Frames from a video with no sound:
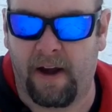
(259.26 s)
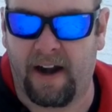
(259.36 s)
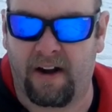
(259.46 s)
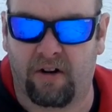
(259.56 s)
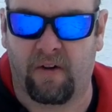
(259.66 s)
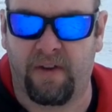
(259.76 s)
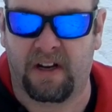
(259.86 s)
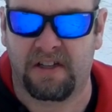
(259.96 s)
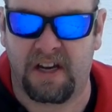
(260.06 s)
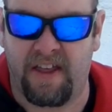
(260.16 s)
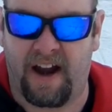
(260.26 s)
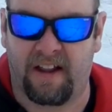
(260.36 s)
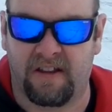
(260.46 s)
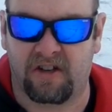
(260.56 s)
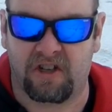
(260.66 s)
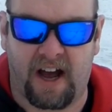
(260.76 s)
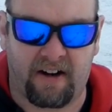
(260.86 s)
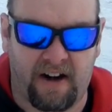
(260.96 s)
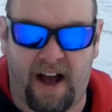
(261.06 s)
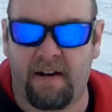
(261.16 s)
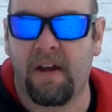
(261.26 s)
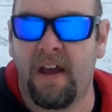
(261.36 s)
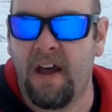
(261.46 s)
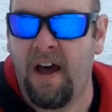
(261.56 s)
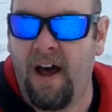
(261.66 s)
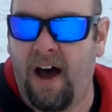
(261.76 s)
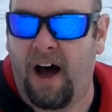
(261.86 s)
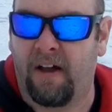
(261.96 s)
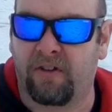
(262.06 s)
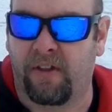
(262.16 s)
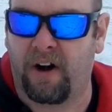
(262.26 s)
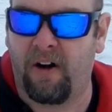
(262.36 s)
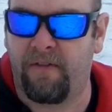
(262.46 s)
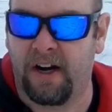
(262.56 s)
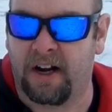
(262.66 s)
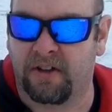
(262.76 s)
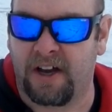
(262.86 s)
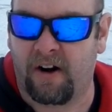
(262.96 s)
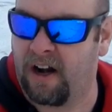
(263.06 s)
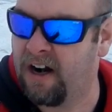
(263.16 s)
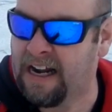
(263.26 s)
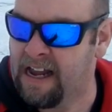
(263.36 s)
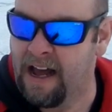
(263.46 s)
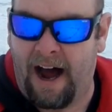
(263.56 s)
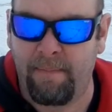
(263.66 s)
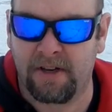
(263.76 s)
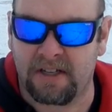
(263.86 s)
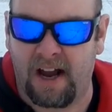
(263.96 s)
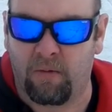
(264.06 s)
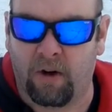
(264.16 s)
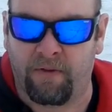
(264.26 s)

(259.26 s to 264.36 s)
me, and I don't know if you can see that in this shot or not. So there are vehicles out here. I'm just not real